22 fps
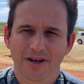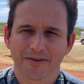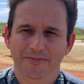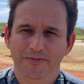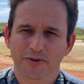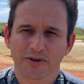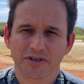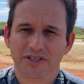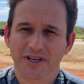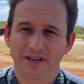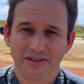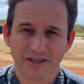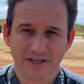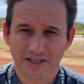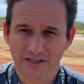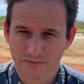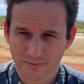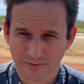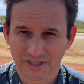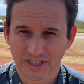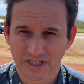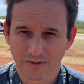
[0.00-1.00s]
First, I think
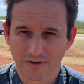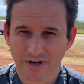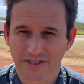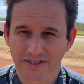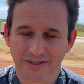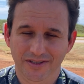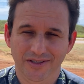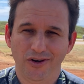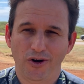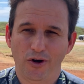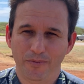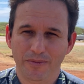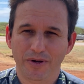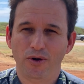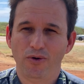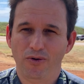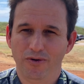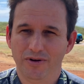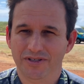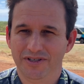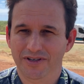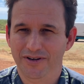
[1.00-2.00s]
it's really great that the Army
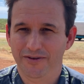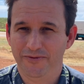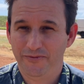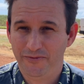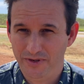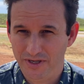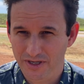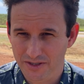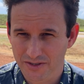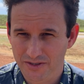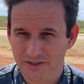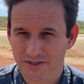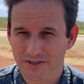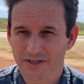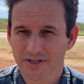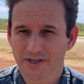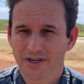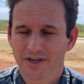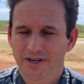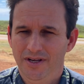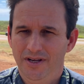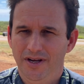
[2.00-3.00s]
Corps is gonna finish
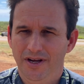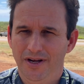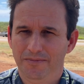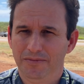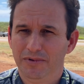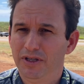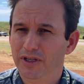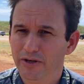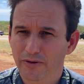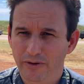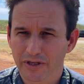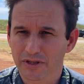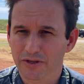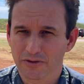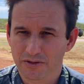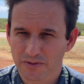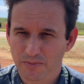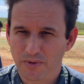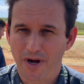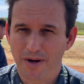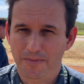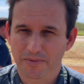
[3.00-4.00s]
clearing
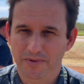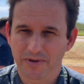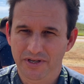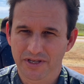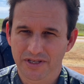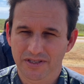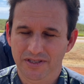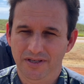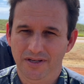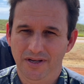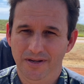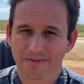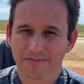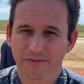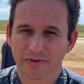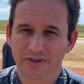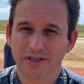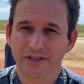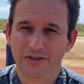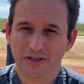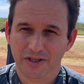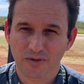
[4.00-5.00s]
those properties
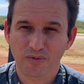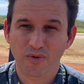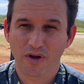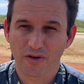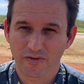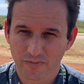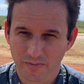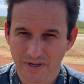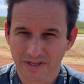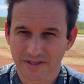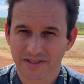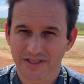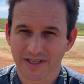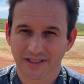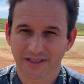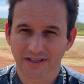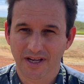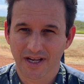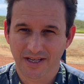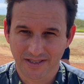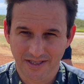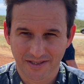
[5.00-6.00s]
within the 12-month
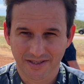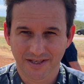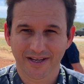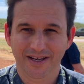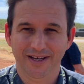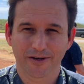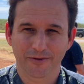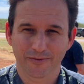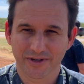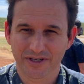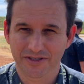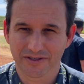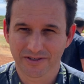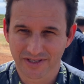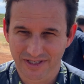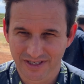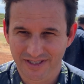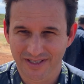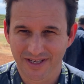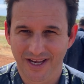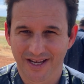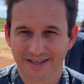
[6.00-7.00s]
deadline that they had
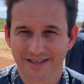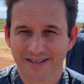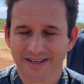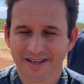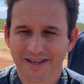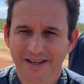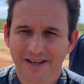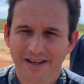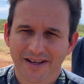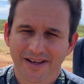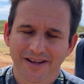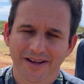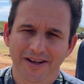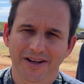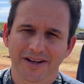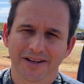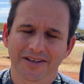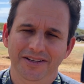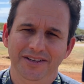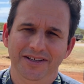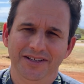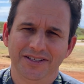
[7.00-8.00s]
originally set.
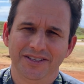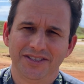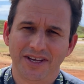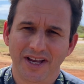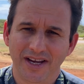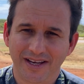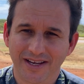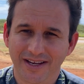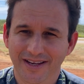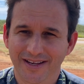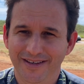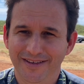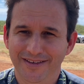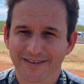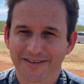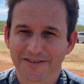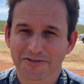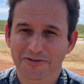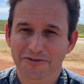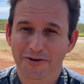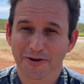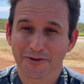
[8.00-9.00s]
Second,
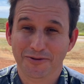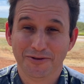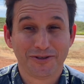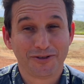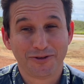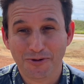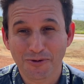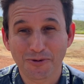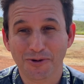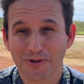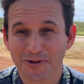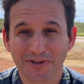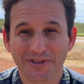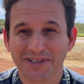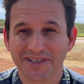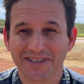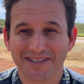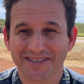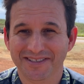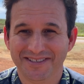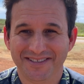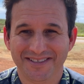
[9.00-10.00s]
you know, the school
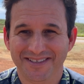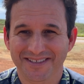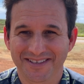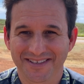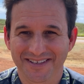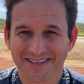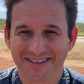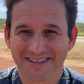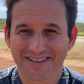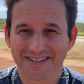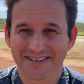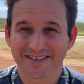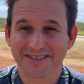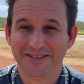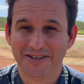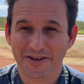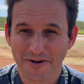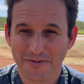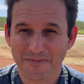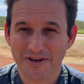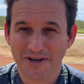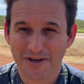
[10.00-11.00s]
is
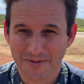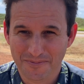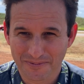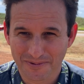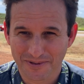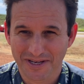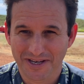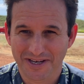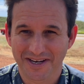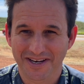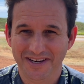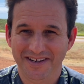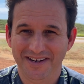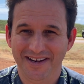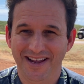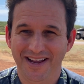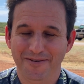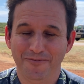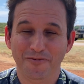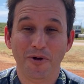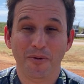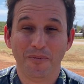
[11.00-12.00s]
going to be completed
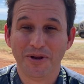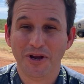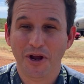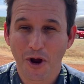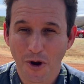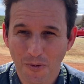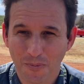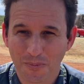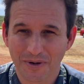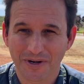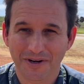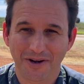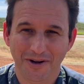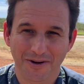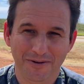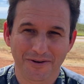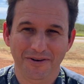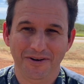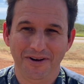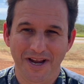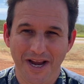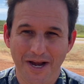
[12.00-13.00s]
and will be open
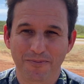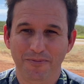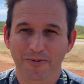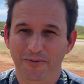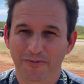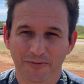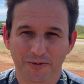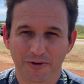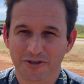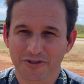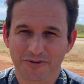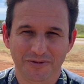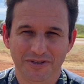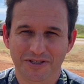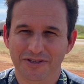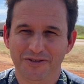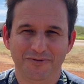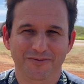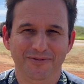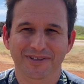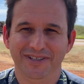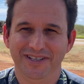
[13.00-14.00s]
on April 1st, which
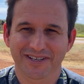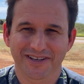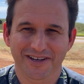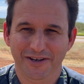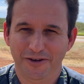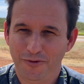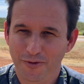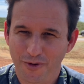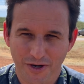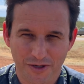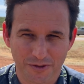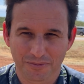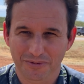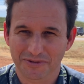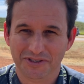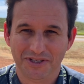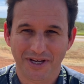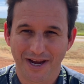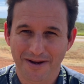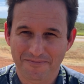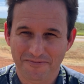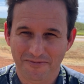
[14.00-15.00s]
is really an incredible
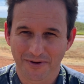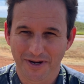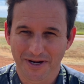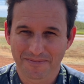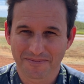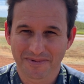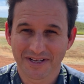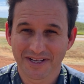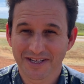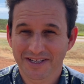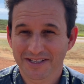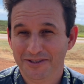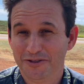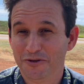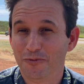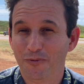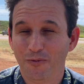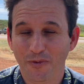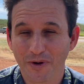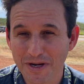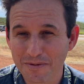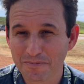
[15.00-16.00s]
time frame to
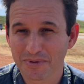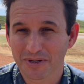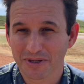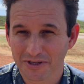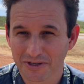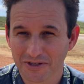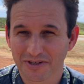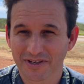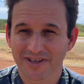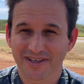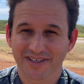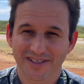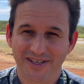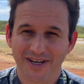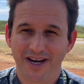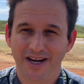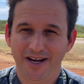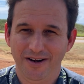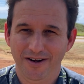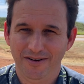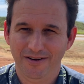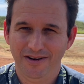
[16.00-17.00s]
rebuild an
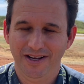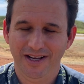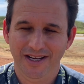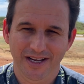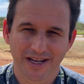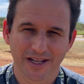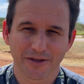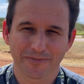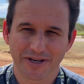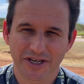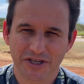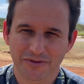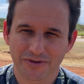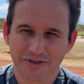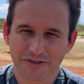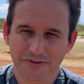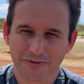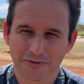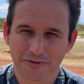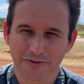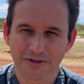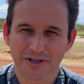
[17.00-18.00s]
entire elementary
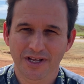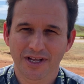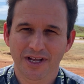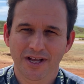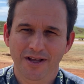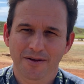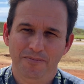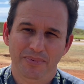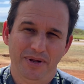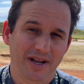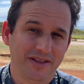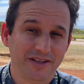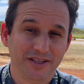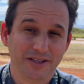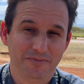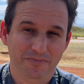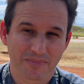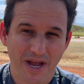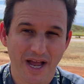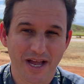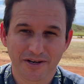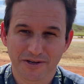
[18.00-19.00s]
school. But I think
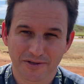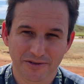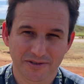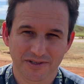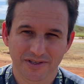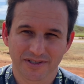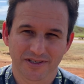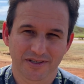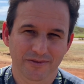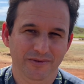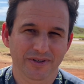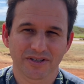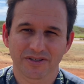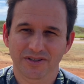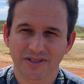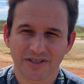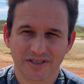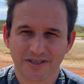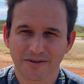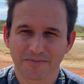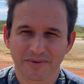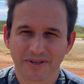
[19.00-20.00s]
the bad news is that we
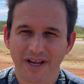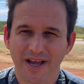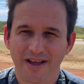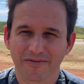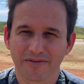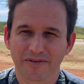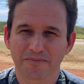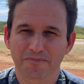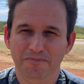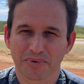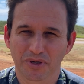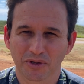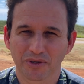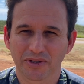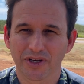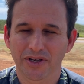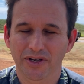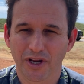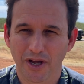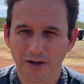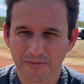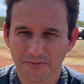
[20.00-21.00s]
just simply haven't built
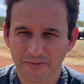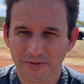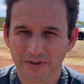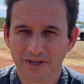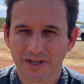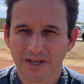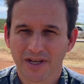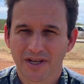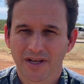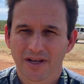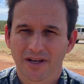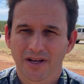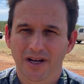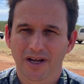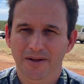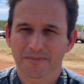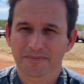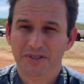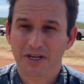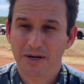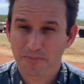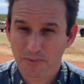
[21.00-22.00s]
enough
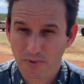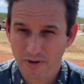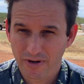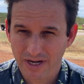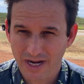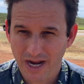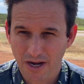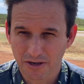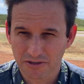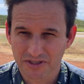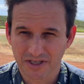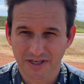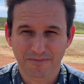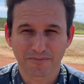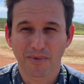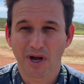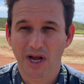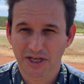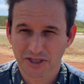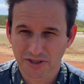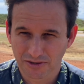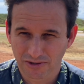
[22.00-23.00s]
temporary housing,
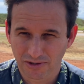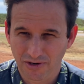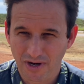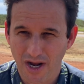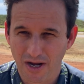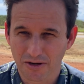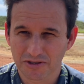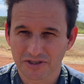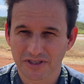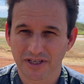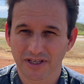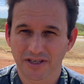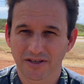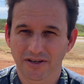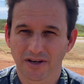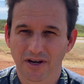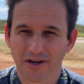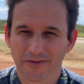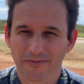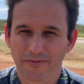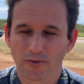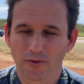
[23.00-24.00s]
modular housing
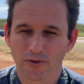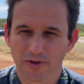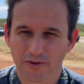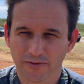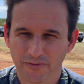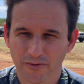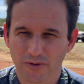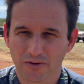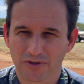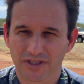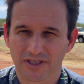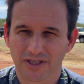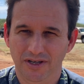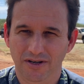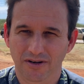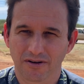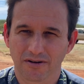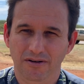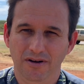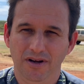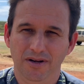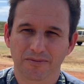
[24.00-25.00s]
for the folks that
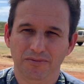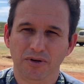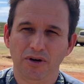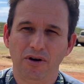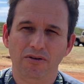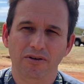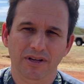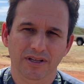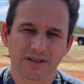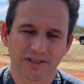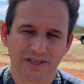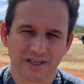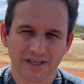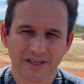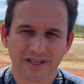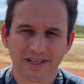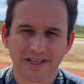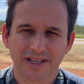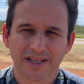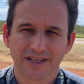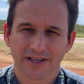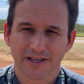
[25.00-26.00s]
are currently
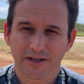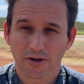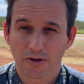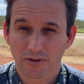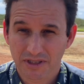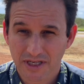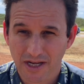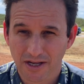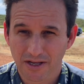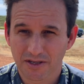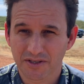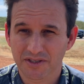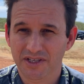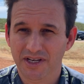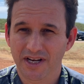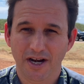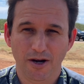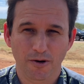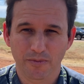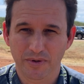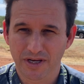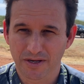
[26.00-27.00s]
in hotels
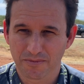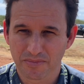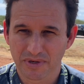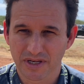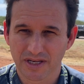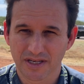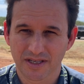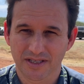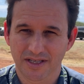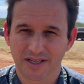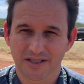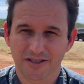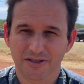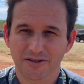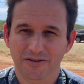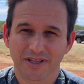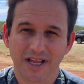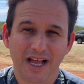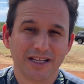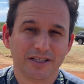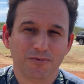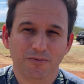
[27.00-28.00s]
and Airbnbs. And
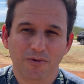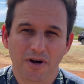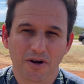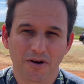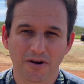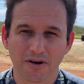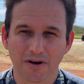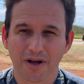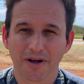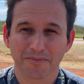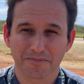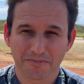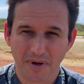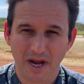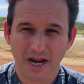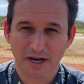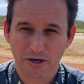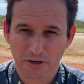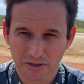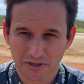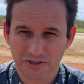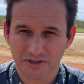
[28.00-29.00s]
so that's where
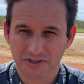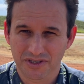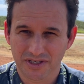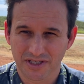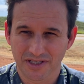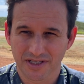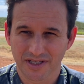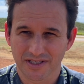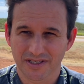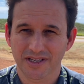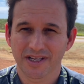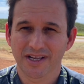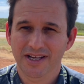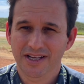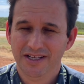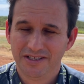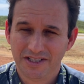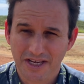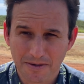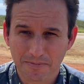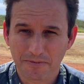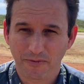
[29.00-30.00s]
my urgency is,
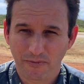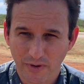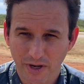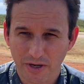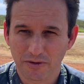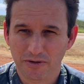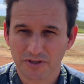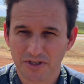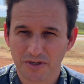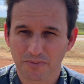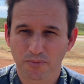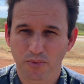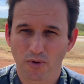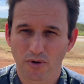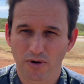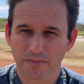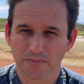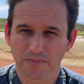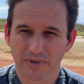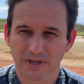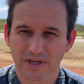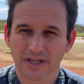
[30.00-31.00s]
to keep the federal
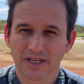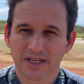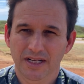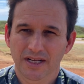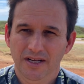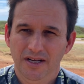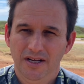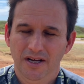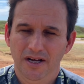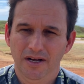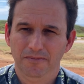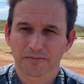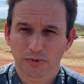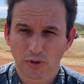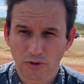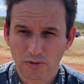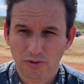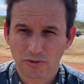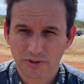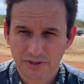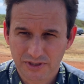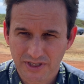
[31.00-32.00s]
support, but
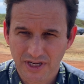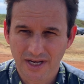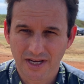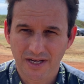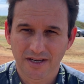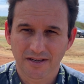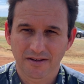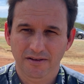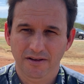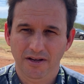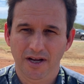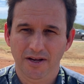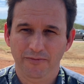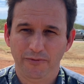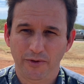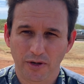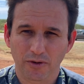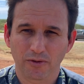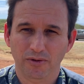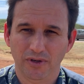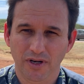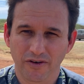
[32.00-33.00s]
local, state,
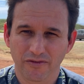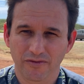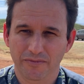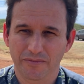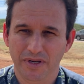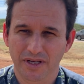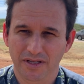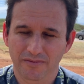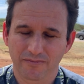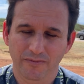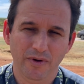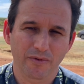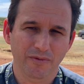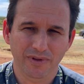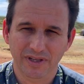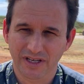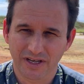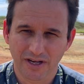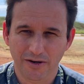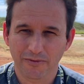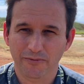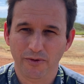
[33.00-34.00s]
federal government, we
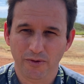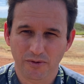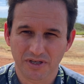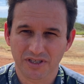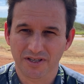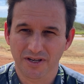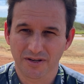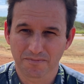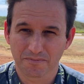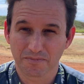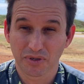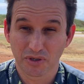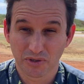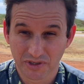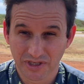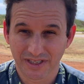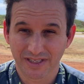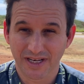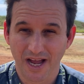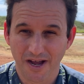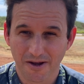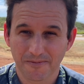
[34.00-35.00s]
really got to focus on
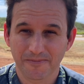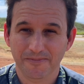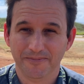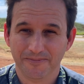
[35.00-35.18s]
building now.